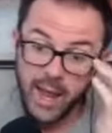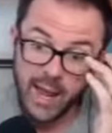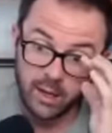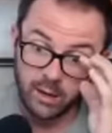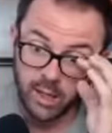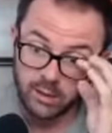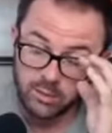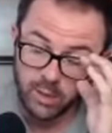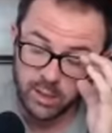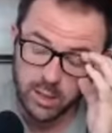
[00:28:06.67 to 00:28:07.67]
And
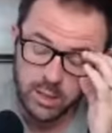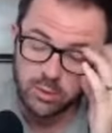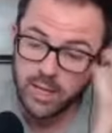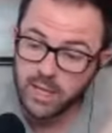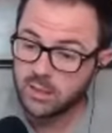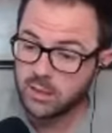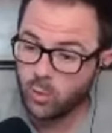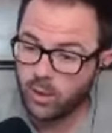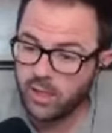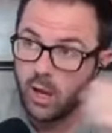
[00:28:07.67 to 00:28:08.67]
in, in, in
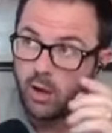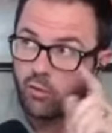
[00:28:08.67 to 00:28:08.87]
2020,